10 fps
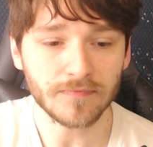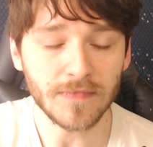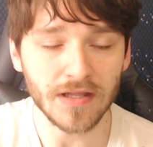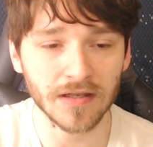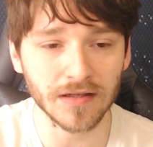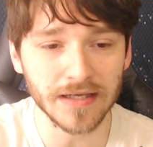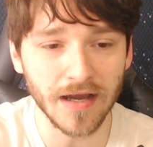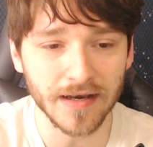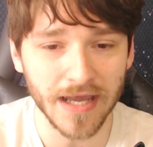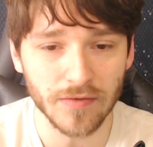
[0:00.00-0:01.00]

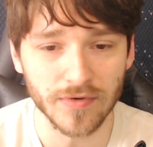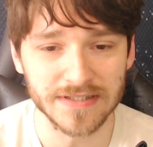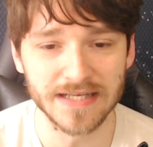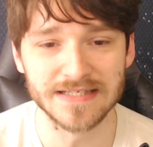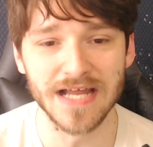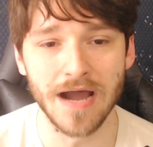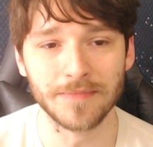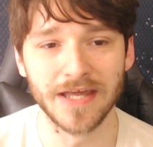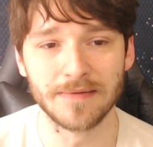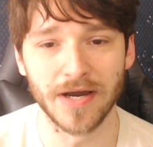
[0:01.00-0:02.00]
Leon Edwards gets
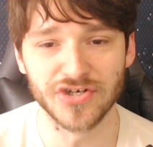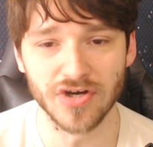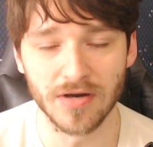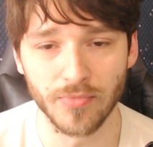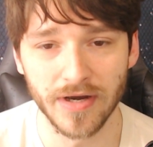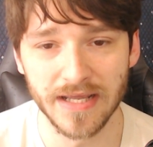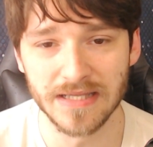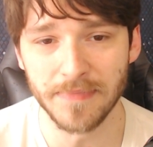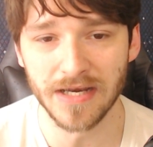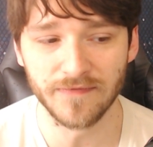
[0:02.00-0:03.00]
dominated by Sean Brady in
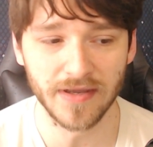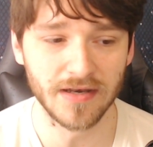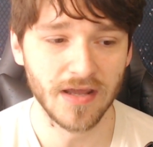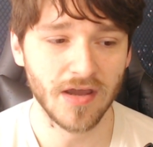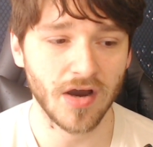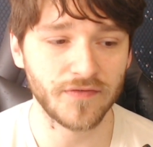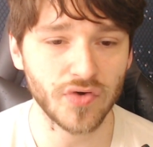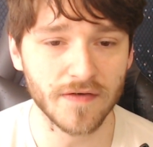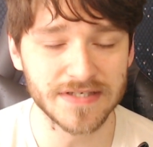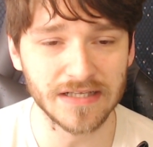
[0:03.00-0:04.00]
the main event of
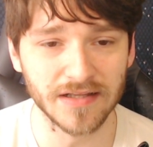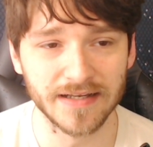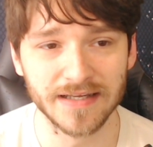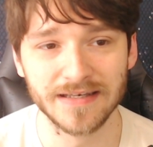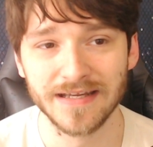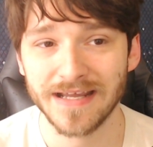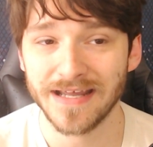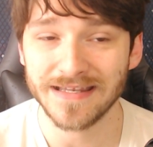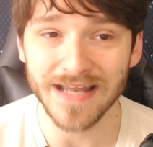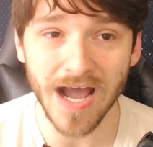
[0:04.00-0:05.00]
UFC London.
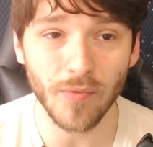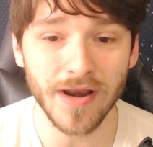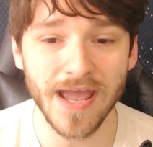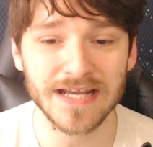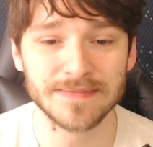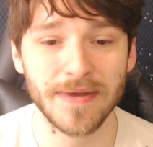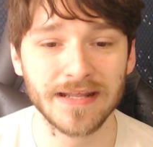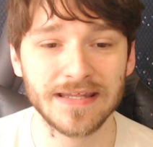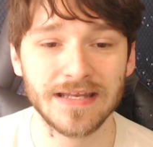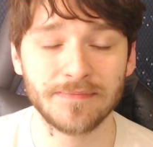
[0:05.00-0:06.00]
Not what I
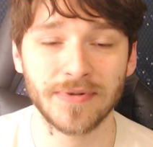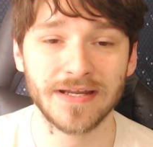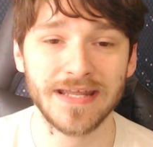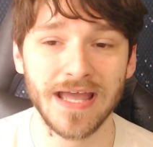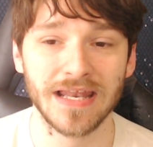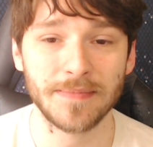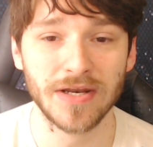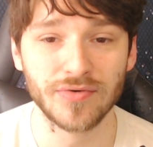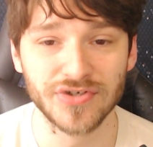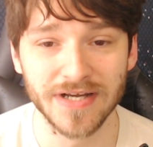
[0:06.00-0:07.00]
expected, but yeah, let me
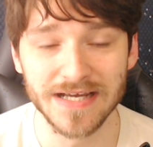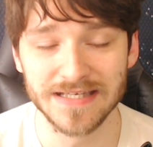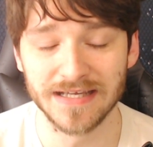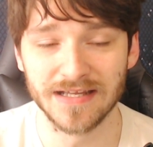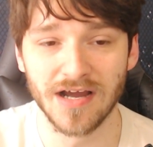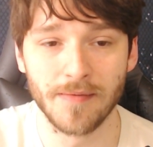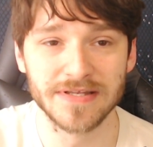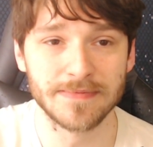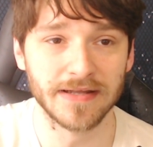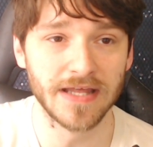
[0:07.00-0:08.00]
know what you guys think in the
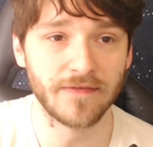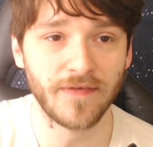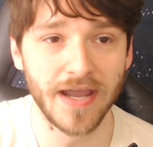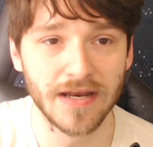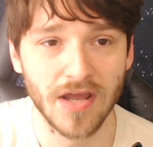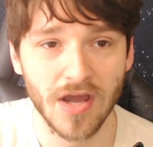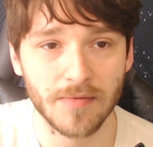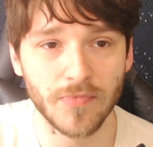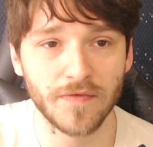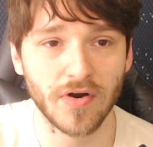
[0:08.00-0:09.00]
comments about that fight.
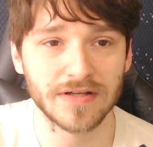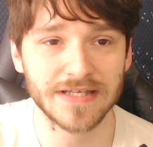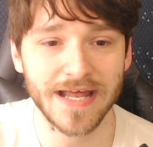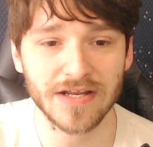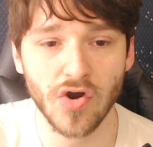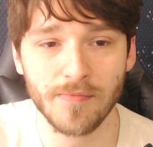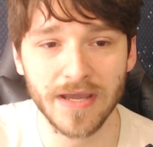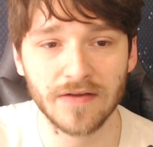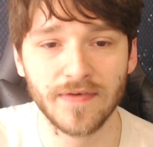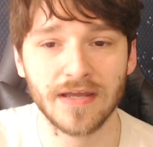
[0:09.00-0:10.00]
Moving on to that
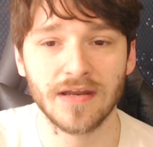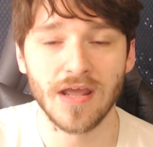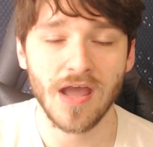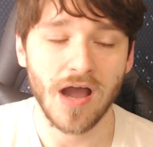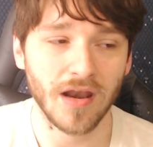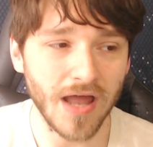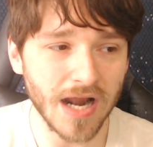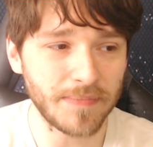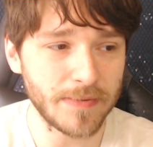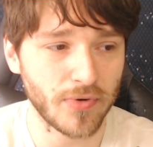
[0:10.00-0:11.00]
co-main event, a lot
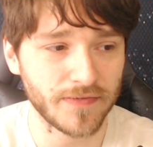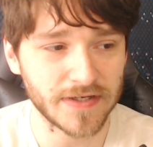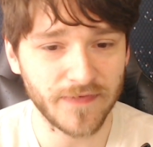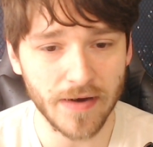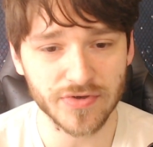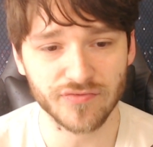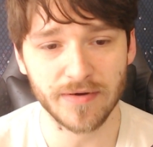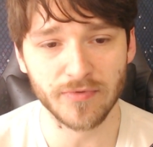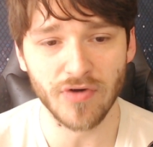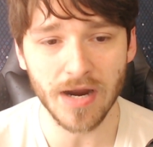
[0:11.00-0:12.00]
of people on this fight were
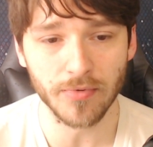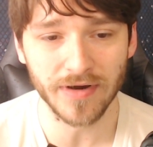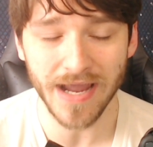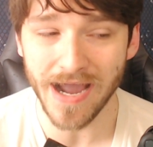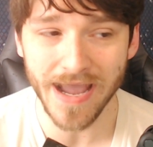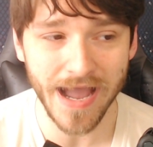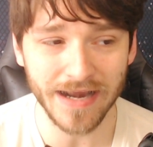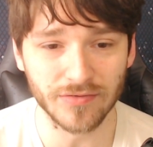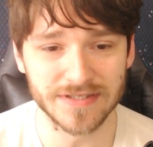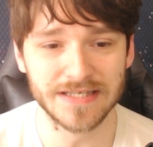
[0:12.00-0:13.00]
screaming robbery. I
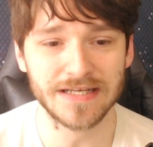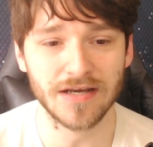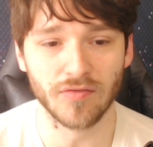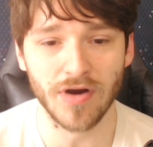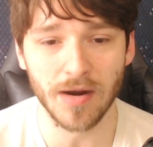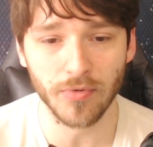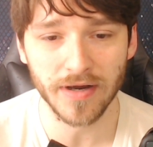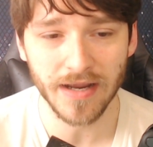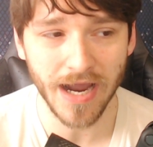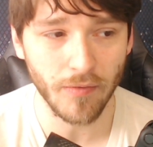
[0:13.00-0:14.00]
don't see a
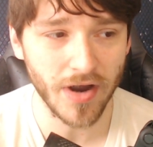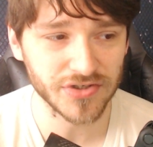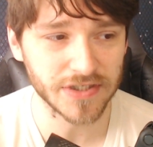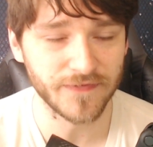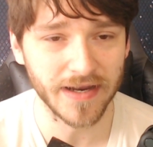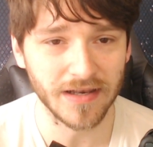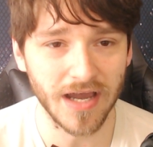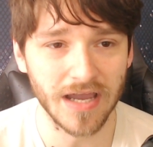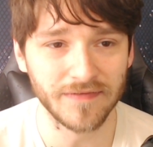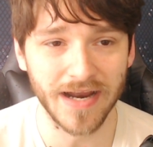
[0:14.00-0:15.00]
robbery. I watched this fight
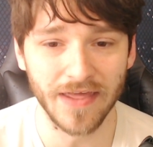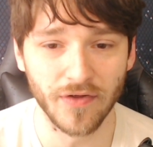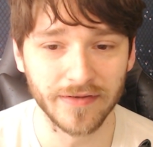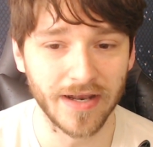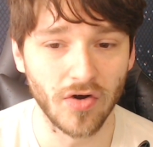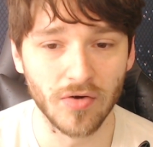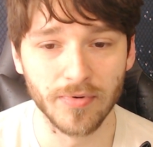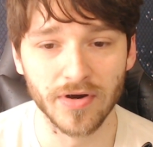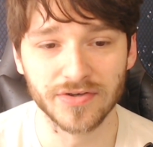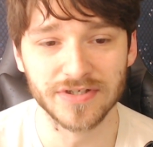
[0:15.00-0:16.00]
live, and I thought that
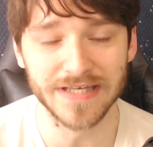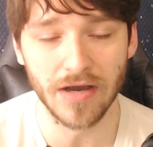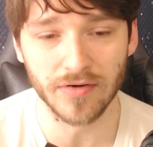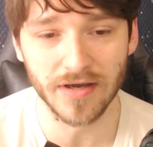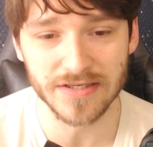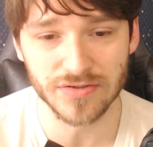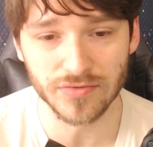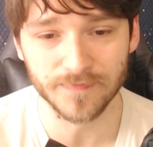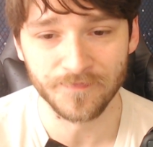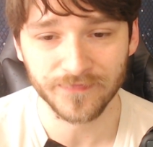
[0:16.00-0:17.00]
Ulberg just
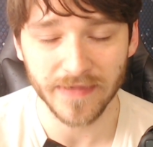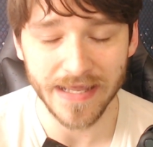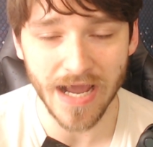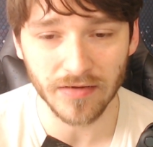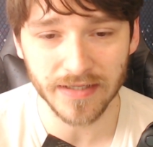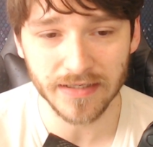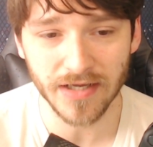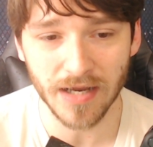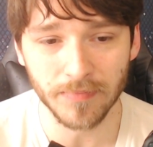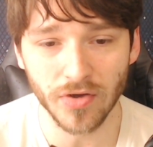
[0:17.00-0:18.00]
out-hustled and outdid
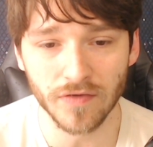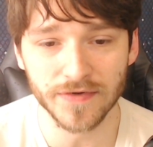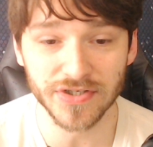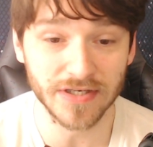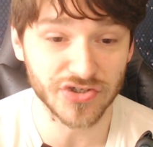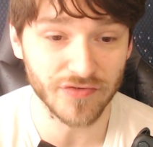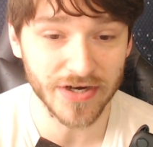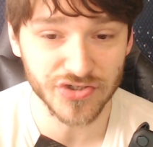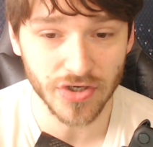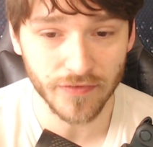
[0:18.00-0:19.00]
Jan Blachowicz, and the
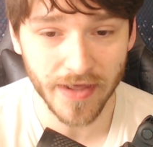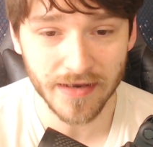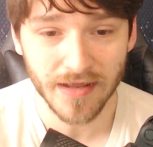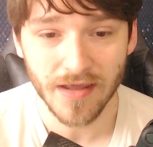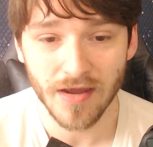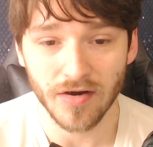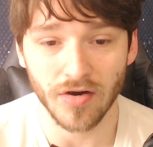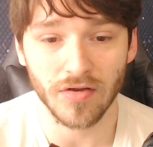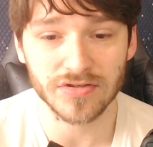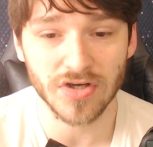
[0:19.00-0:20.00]
strikes show that.
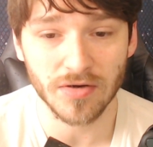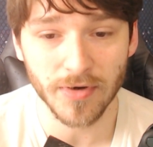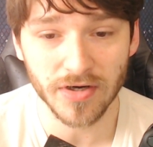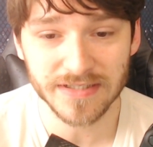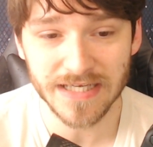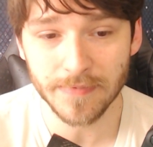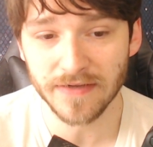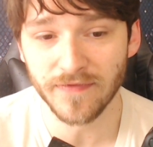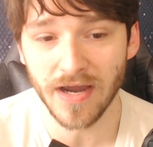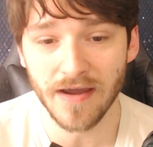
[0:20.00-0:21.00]
Carlos Ulberg,
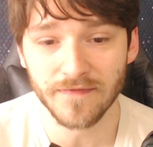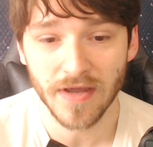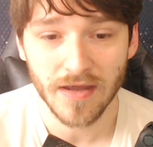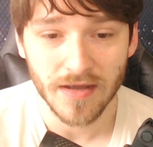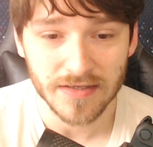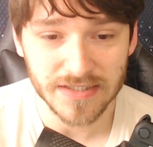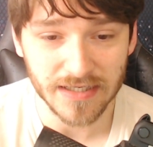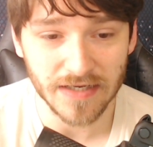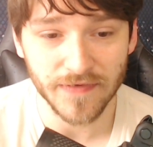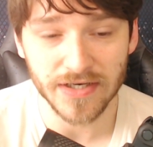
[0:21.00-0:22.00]
75
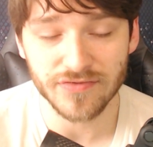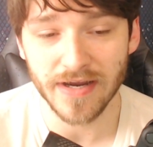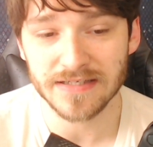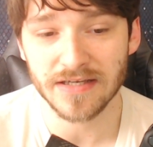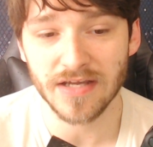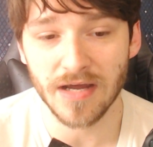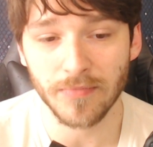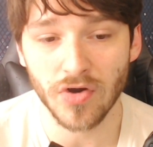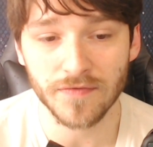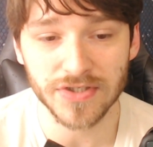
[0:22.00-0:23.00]
significant strikes to Jan
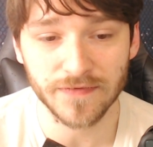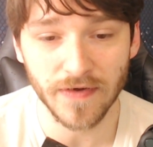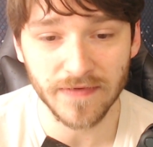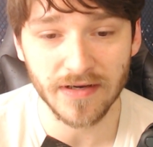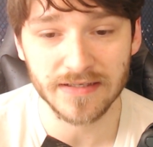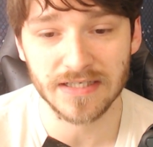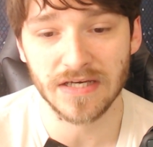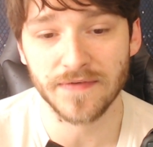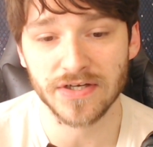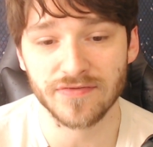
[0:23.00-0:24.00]
Blachowicz's 59
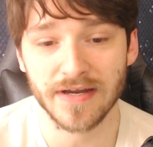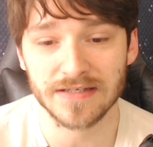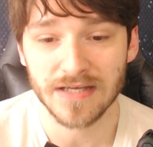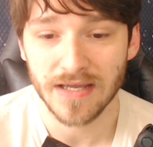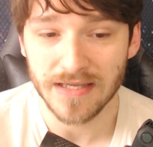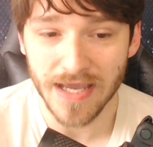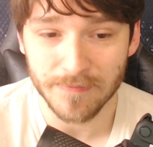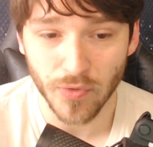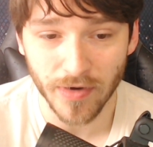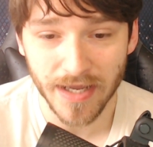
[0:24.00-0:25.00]
significant strikes. He had
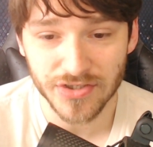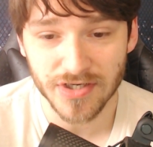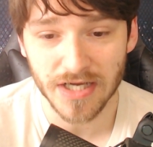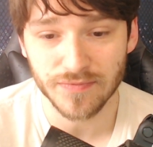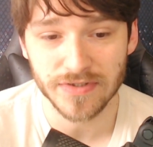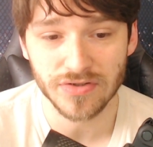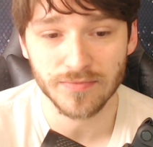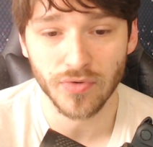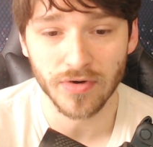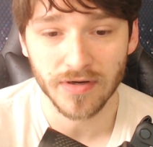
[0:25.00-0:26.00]
more headshots with 2
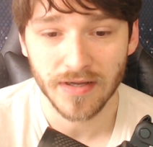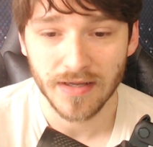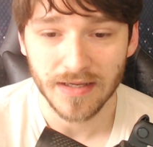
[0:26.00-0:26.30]
more.